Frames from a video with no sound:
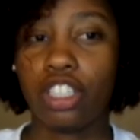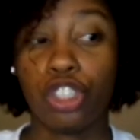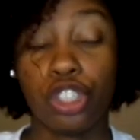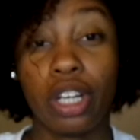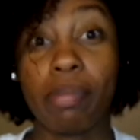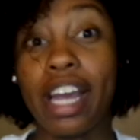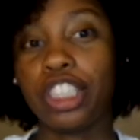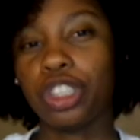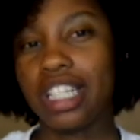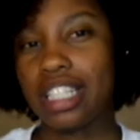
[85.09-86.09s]
during my
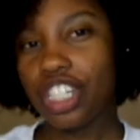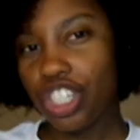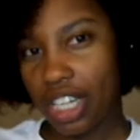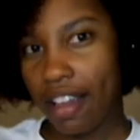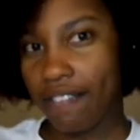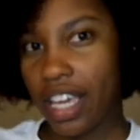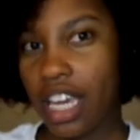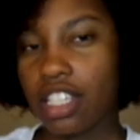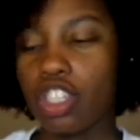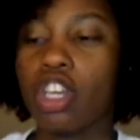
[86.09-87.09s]
transitioning
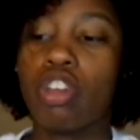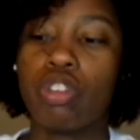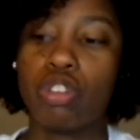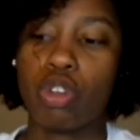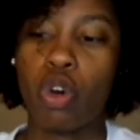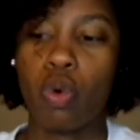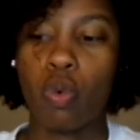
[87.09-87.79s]
phase. So